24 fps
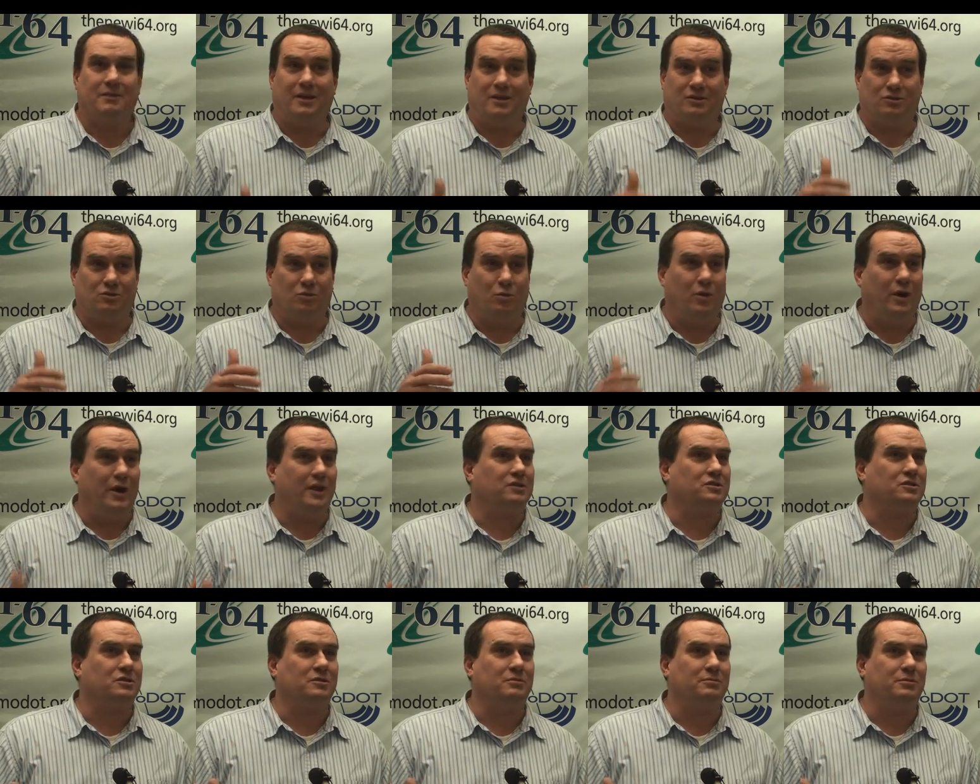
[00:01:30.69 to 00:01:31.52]
That's the way
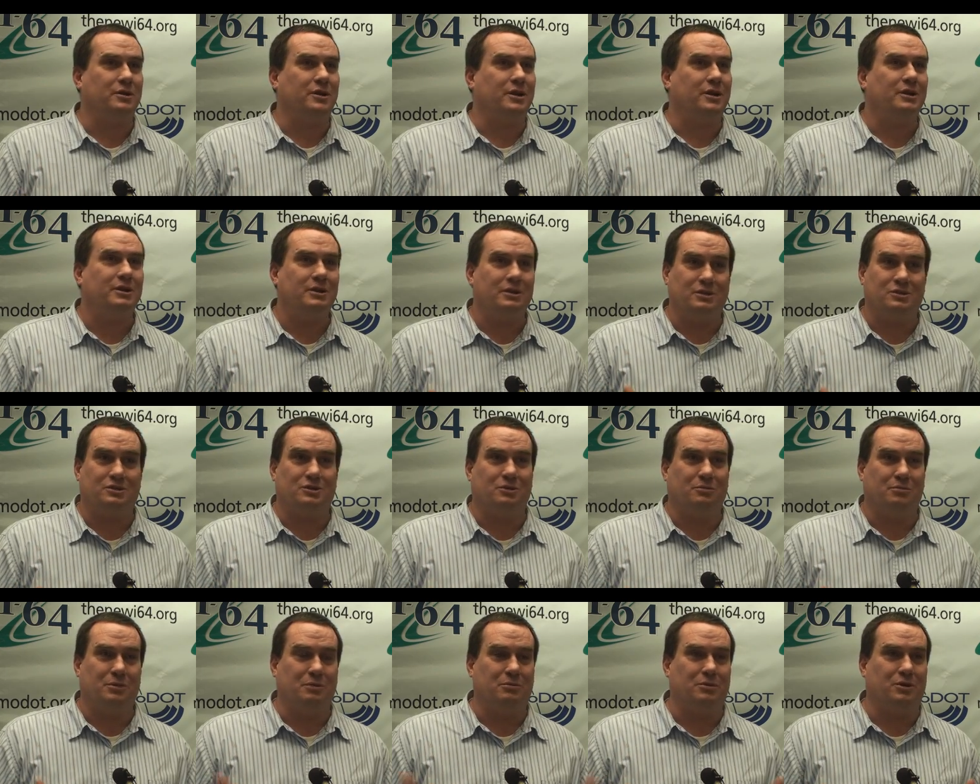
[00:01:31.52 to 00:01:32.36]
it's going to be
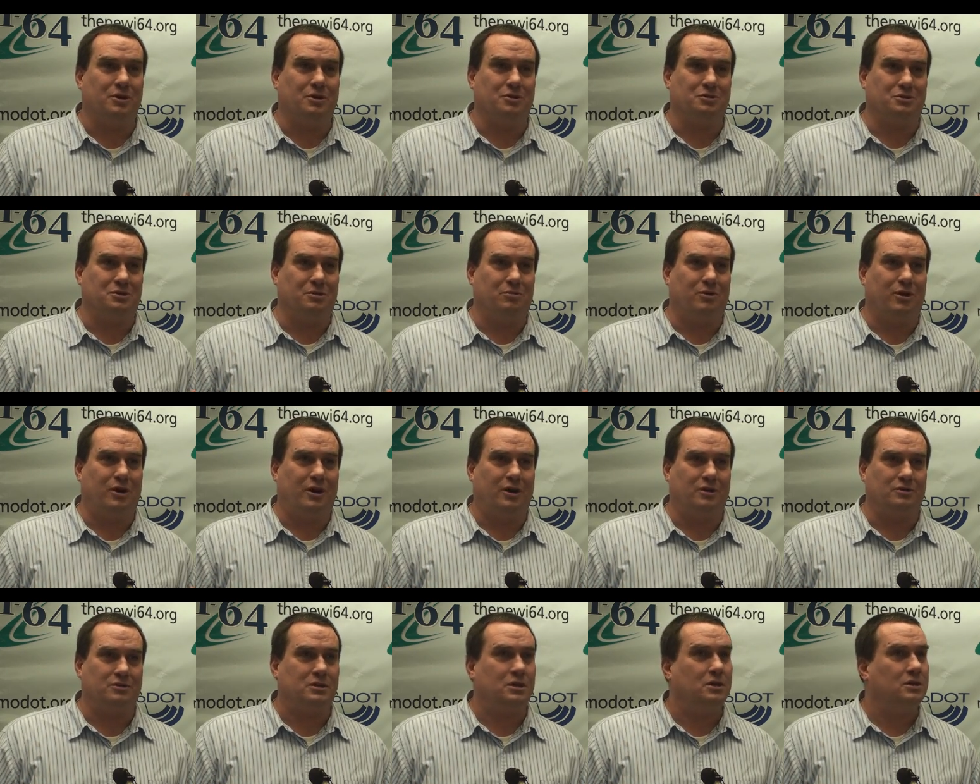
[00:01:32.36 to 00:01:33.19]
until people go somewhere
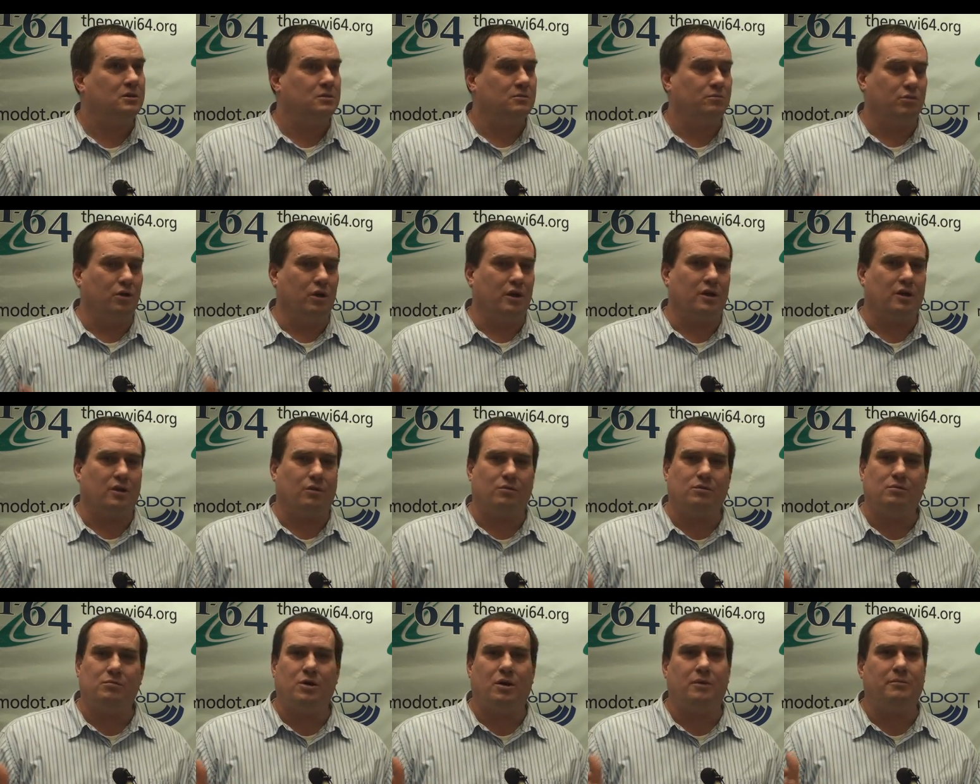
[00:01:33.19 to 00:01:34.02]
else. Plenty
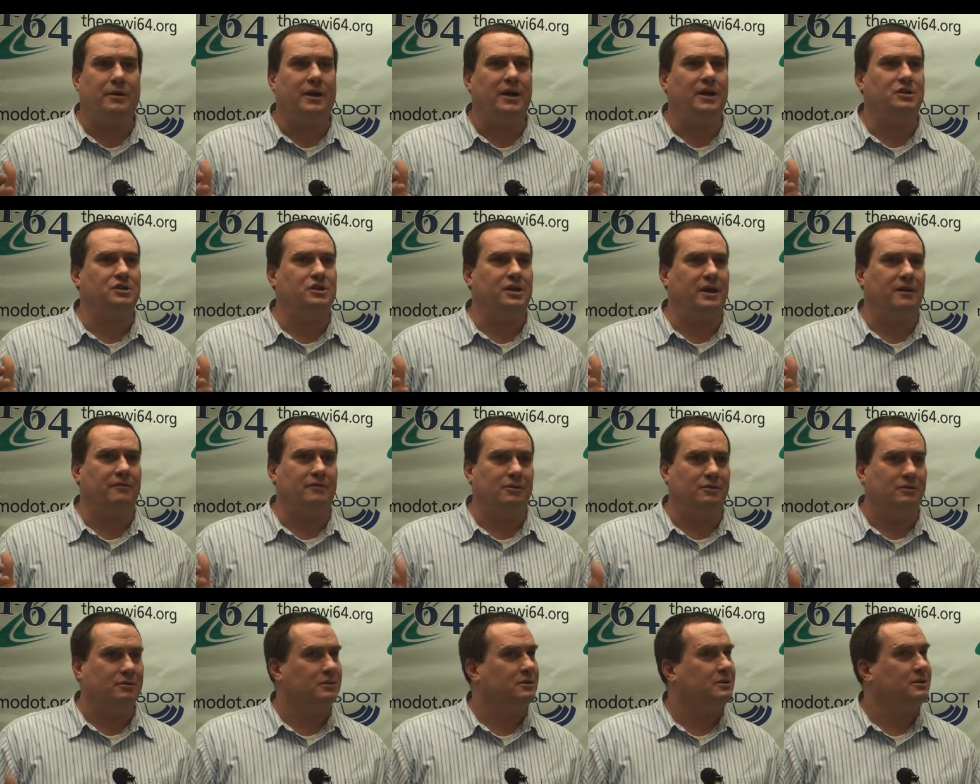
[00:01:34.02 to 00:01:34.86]
of room on Page
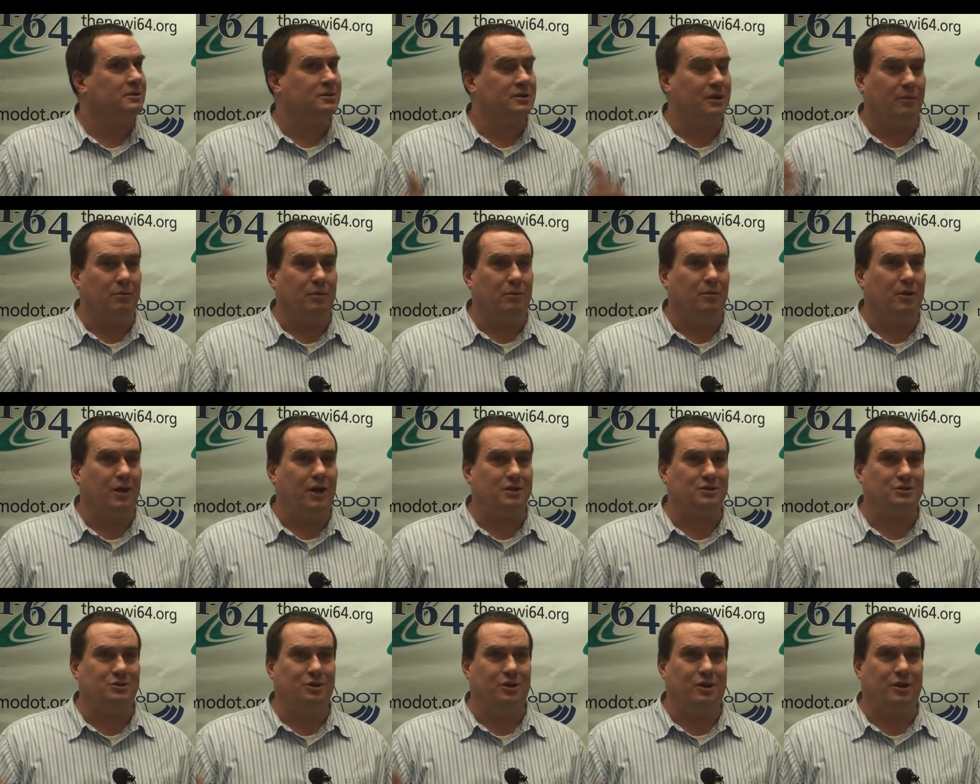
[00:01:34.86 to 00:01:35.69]
Avenue, a couple
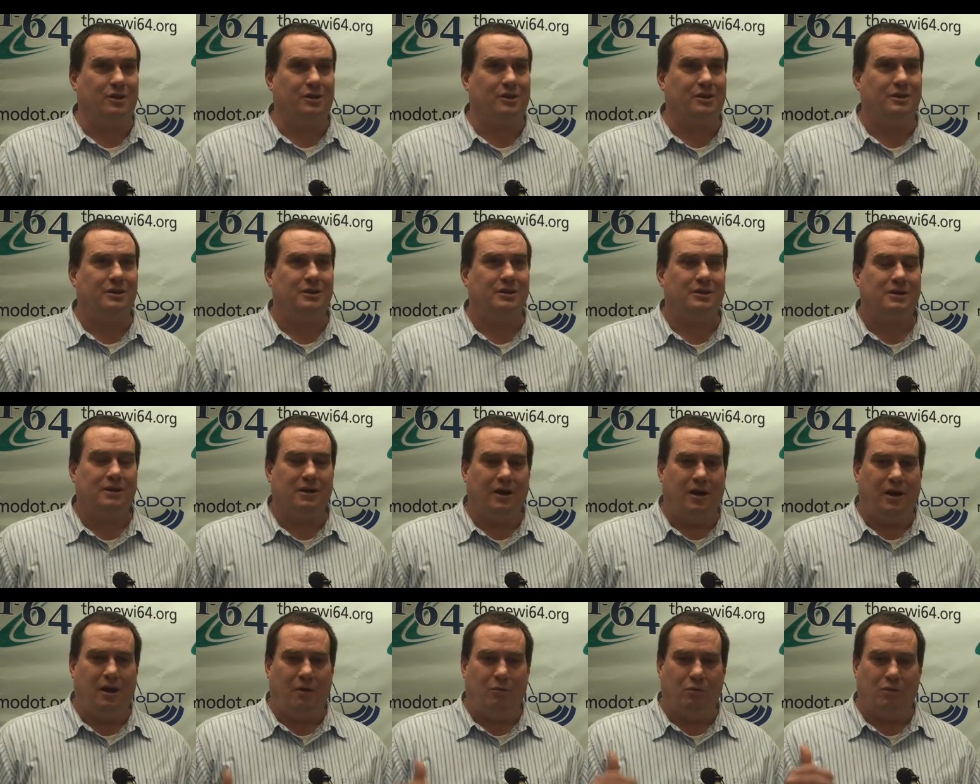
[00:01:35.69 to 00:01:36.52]
blocks north.
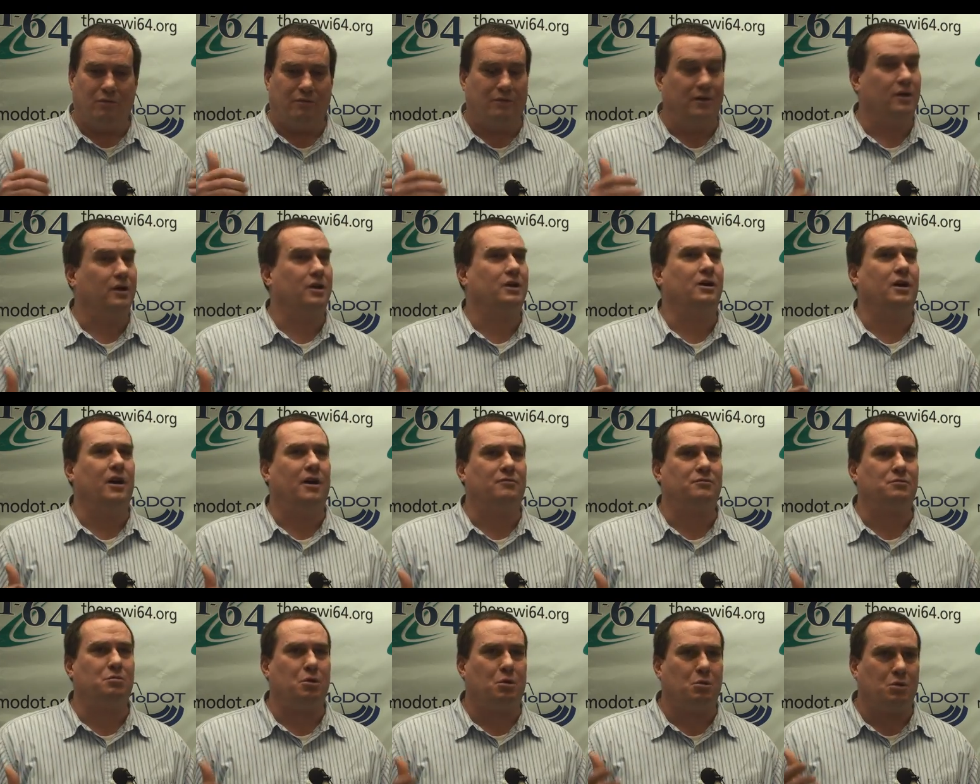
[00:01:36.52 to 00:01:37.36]
Uh, we're very
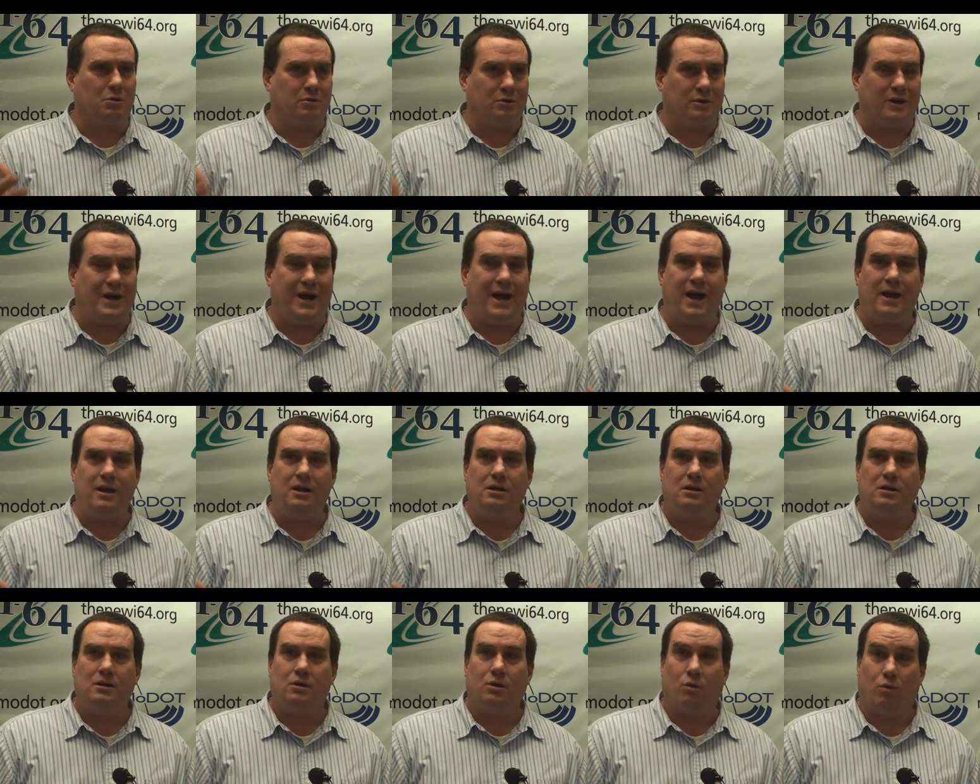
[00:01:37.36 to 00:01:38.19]
comfortable where we're
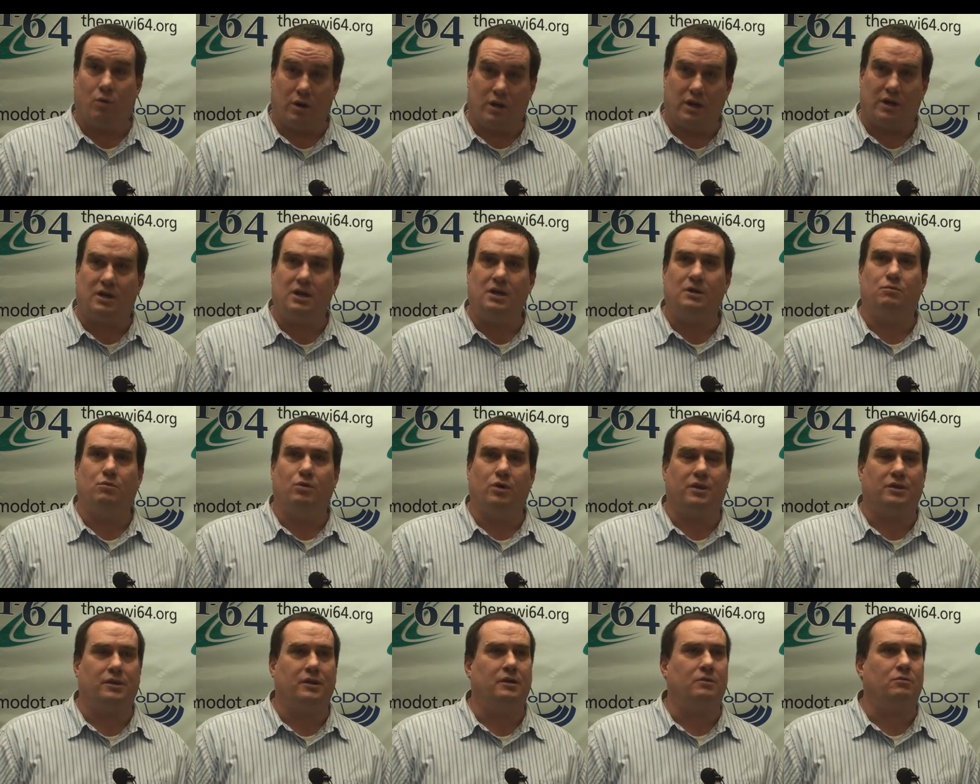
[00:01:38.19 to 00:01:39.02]
at. We're going to keep
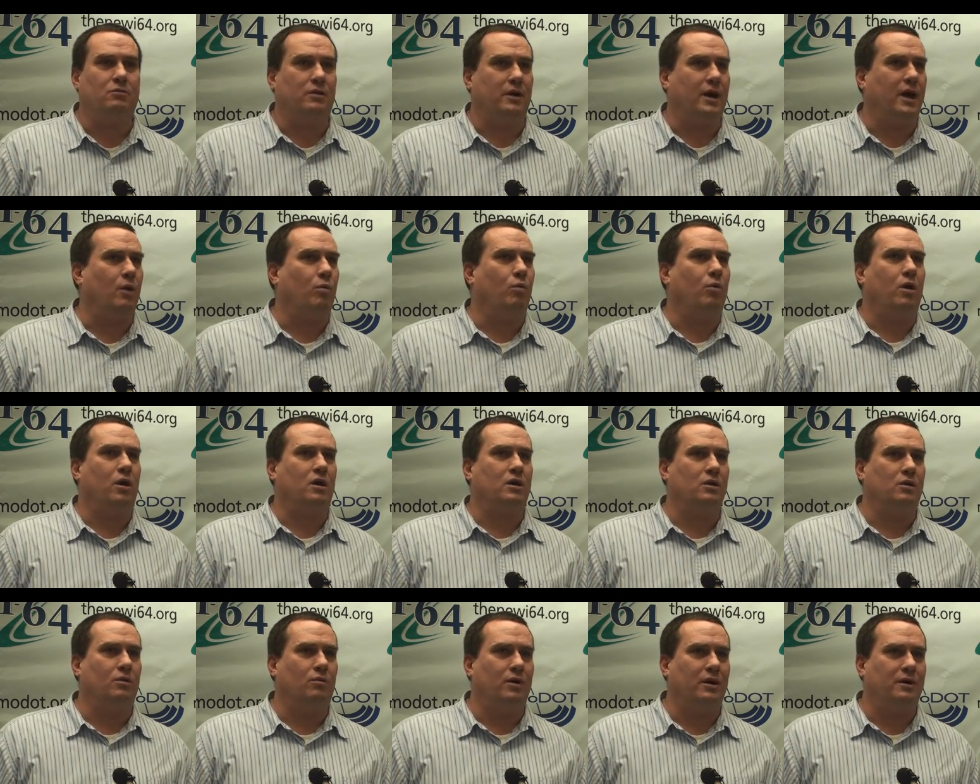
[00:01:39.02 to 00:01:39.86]
with it. We're not
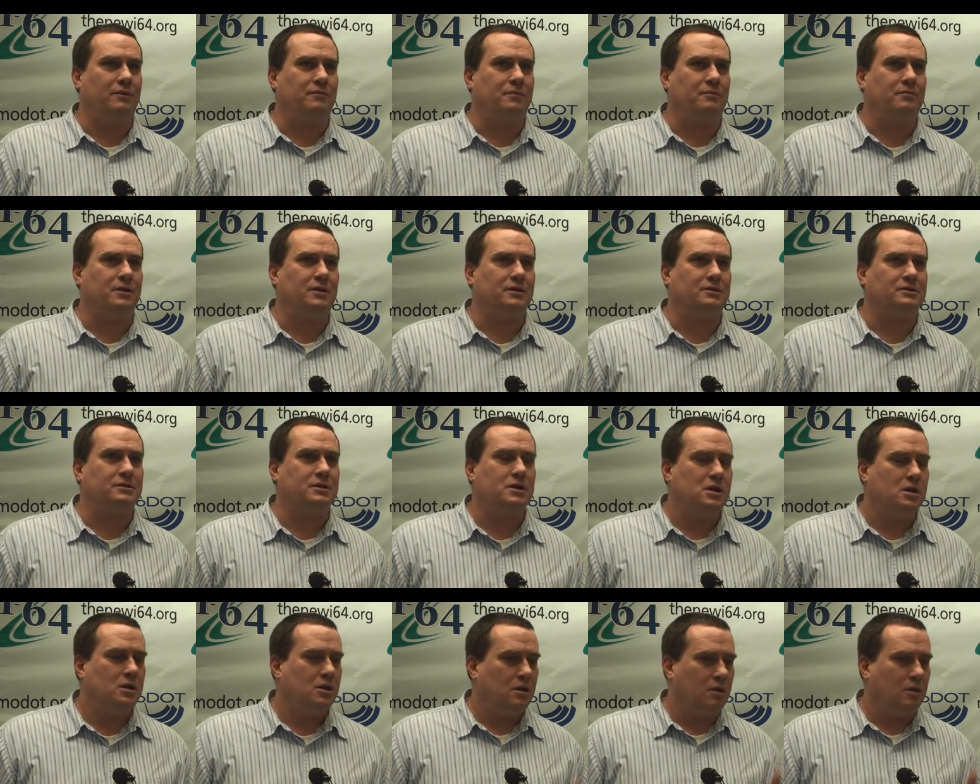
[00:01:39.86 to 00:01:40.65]
walking away from this.